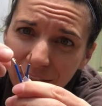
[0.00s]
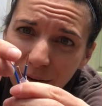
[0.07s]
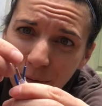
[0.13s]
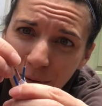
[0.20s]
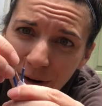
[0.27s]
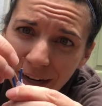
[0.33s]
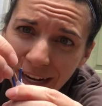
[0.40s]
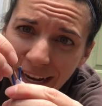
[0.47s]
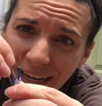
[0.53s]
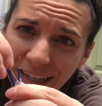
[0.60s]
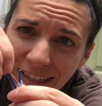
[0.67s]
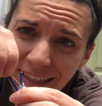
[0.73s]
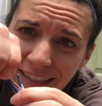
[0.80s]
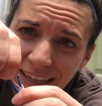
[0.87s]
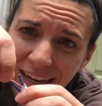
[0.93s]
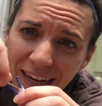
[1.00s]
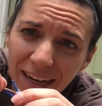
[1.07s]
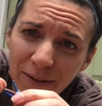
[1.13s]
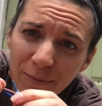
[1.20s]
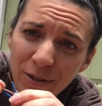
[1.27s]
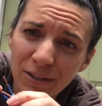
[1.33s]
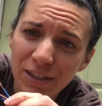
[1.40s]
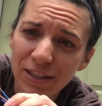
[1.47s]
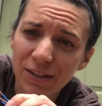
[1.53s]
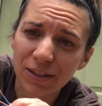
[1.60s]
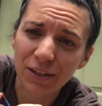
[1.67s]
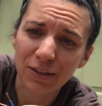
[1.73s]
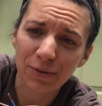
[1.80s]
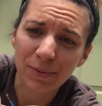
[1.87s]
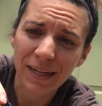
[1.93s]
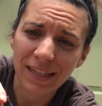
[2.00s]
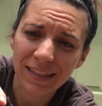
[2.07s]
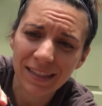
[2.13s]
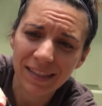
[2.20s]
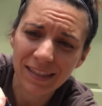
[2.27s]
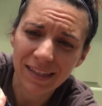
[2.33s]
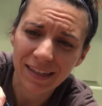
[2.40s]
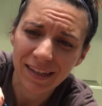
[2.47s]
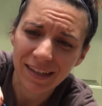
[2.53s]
cord end, and we're just gonna twist,